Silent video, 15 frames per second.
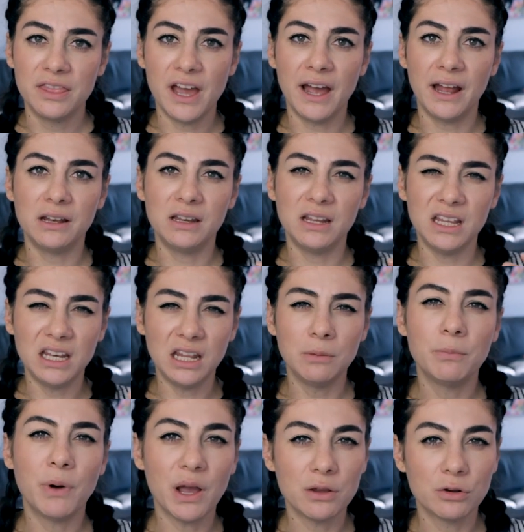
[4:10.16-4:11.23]
that
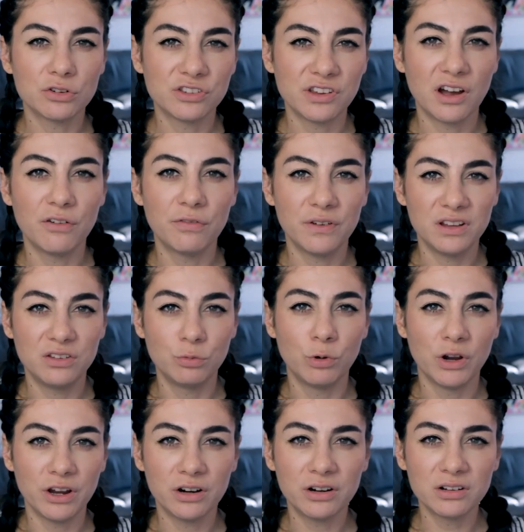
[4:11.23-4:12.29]
eating by yourself is
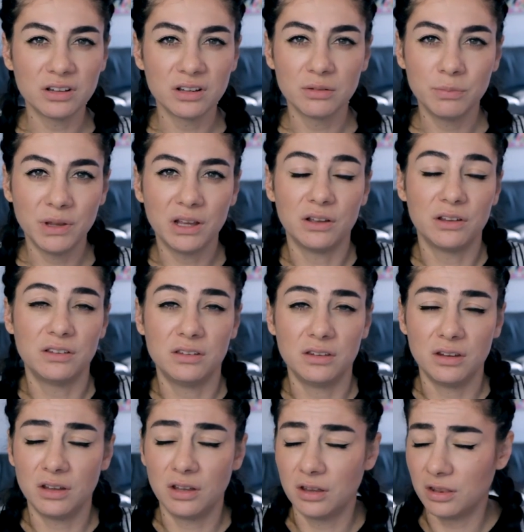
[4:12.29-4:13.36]
weird
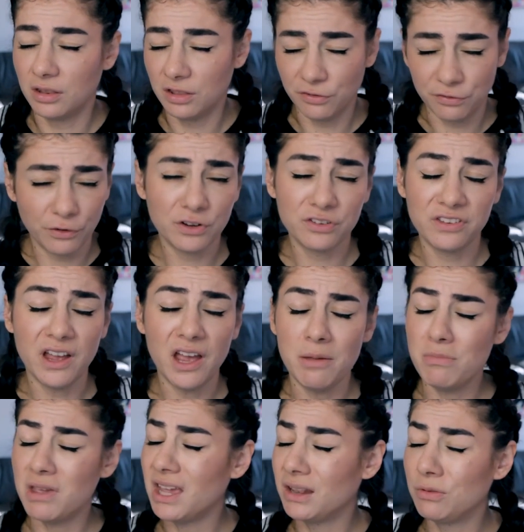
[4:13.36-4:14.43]
because the first
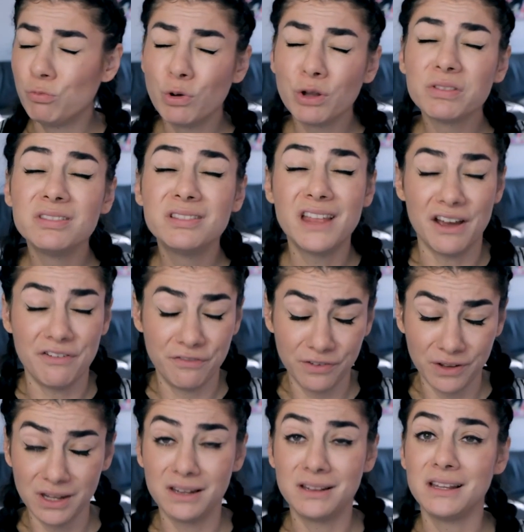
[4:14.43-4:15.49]
time it will
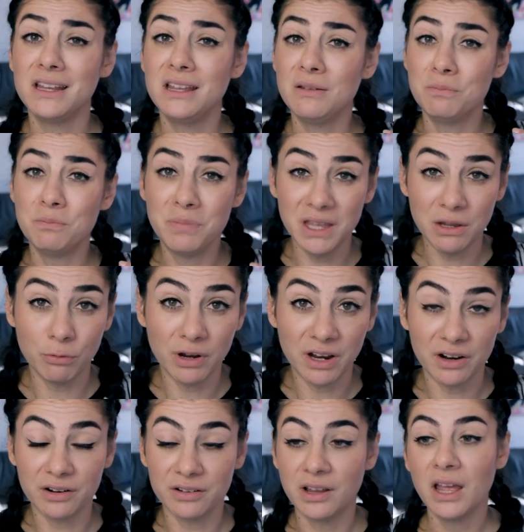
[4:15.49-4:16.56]
definitely be
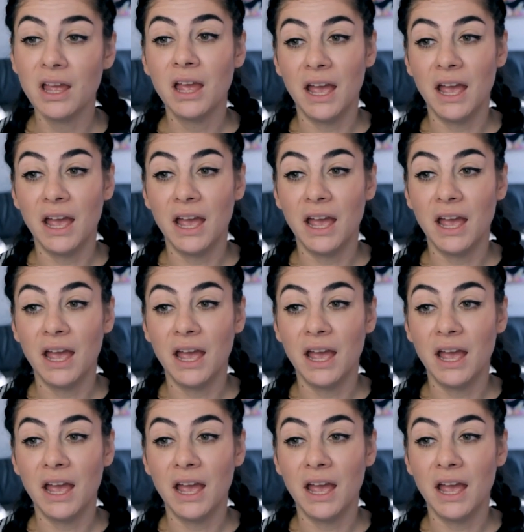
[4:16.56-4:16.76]
weird.